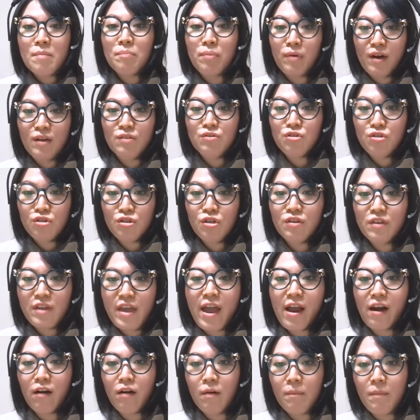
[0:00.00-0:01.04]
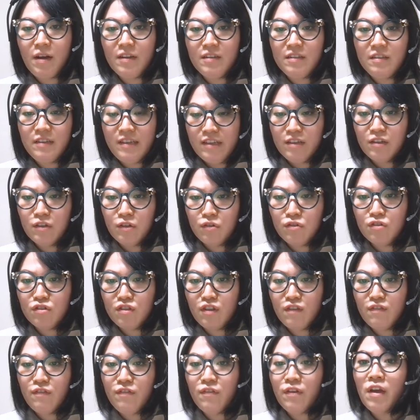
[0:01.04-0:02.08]
brands should care about
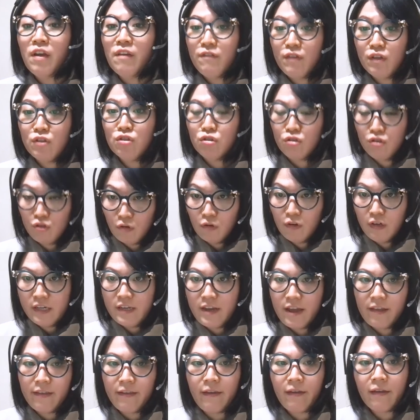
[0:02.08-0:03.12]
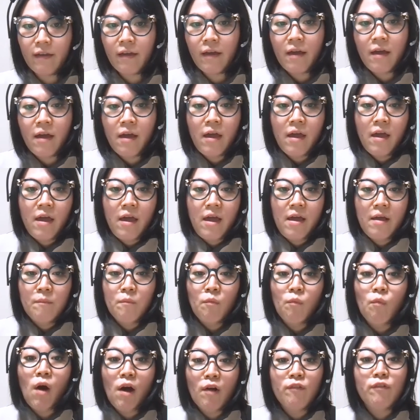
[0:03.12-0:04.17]
inclusive visual storytelling and
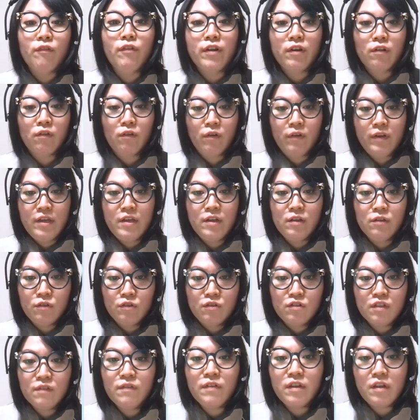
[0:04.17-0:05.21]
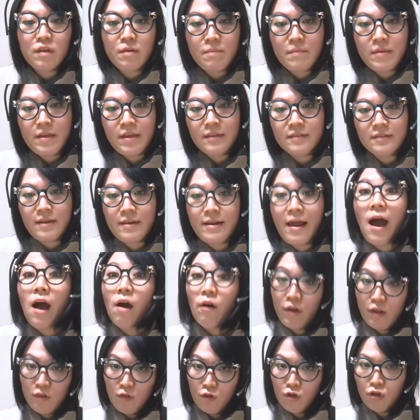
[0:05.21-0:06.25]
what real inclusivity means and how
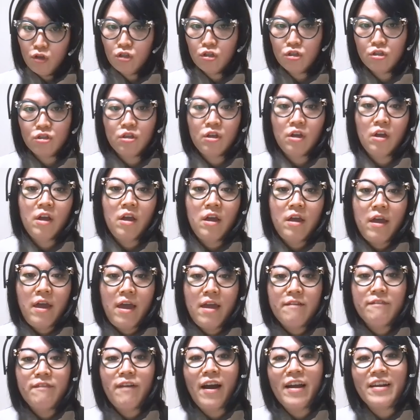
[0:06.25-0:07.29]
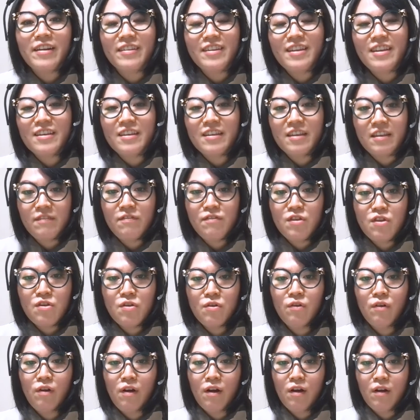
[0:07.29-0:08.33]
it looks. And finally, give
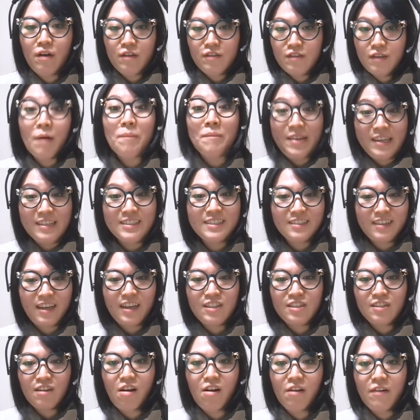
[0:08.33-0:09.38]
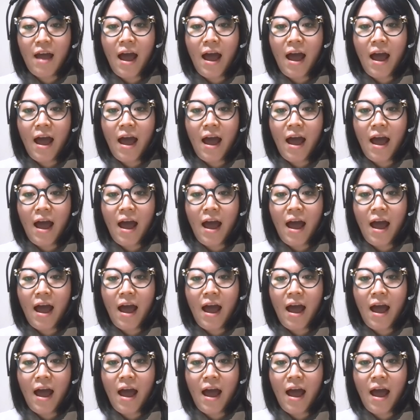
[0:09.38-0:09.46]
you uh, some insights on